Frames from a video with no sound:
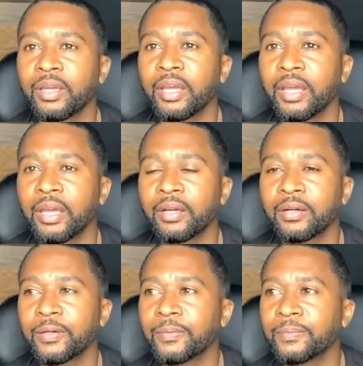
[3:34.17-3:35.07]

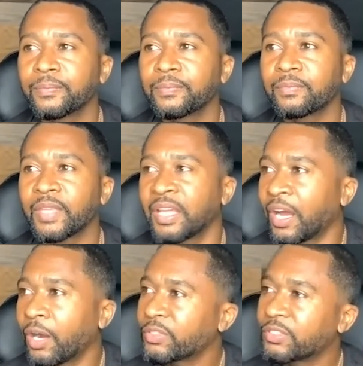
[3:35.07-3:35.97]
And I
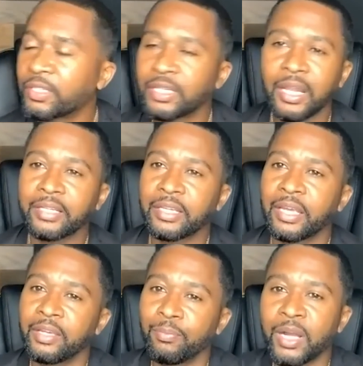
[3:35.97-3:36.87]
always took it like
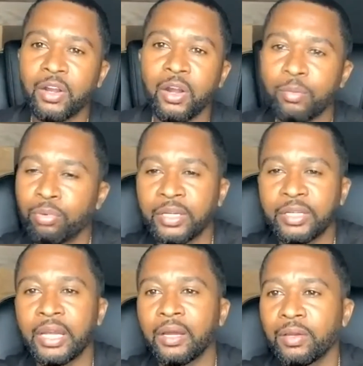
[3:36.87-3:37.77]
that. If my car break
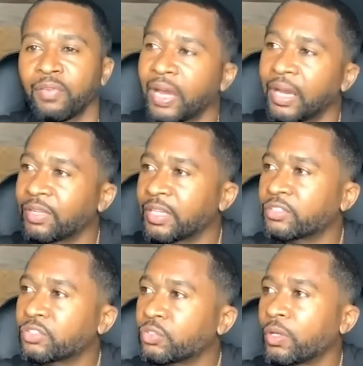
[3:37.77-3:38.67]
down, if I have to leave
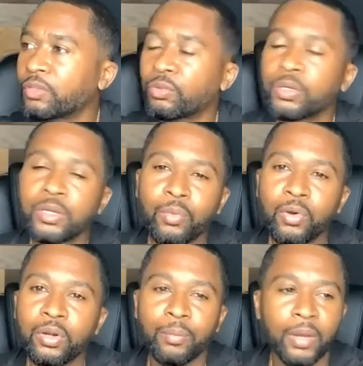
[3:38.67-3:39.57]
the studio at 3 in the
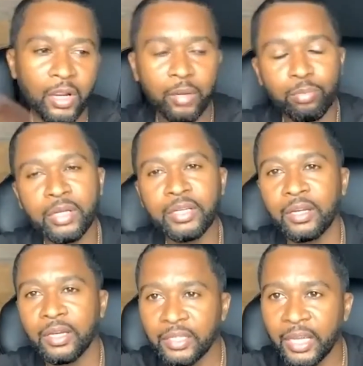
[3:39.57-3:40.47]
morning, my car break
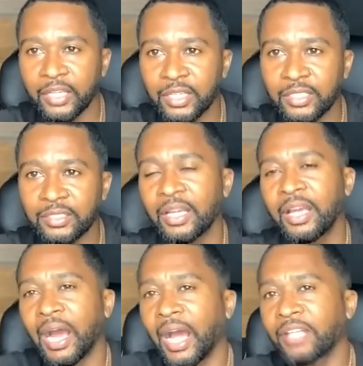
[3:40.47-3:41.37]
down at the gas station,
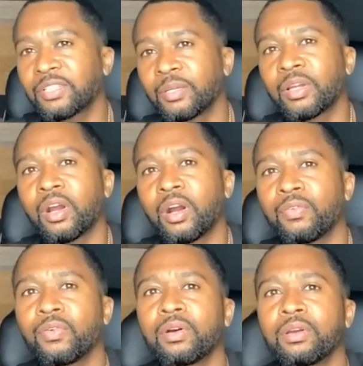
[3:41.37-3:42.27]
I sleep in the car
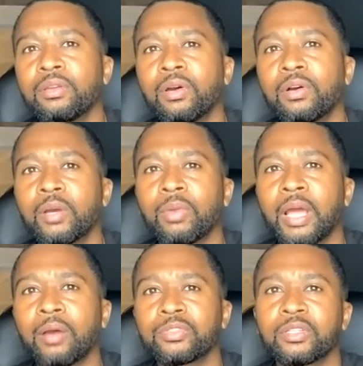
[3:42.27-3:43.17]
for, you know, a couple
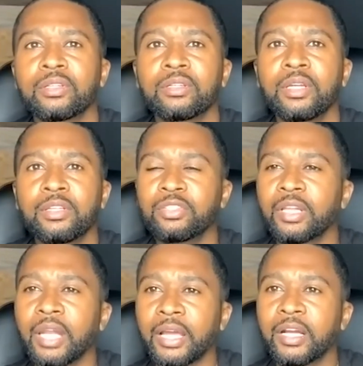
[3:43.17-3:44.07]
hours till the
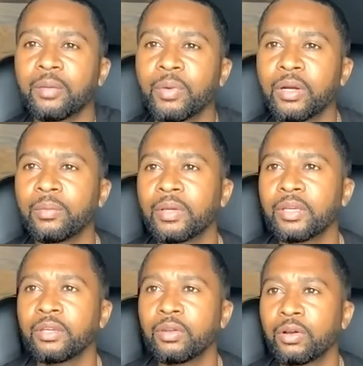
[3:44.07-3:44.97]
sunlight come up,
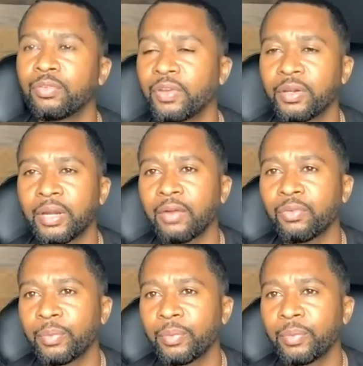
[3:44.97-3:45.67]
you know, and figure it out from